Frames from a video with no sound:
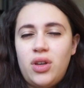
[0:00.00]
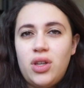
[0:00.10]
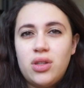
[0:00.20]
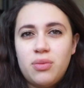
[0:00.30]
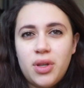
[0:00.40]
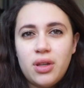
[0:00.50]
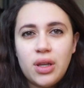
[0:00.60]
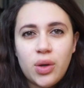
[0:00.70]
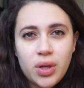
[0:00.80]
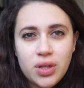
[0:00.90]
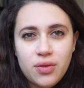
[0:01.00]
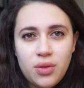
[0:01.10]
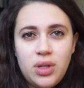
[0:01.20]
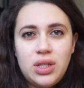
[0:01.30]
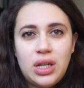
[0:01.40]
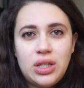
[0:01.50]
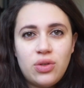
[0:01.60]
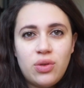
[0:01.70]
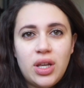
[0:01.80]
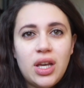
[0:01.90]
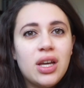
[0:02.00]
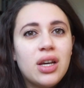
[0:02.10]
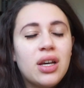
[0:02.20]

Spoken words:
It's been quite a few weeks actually.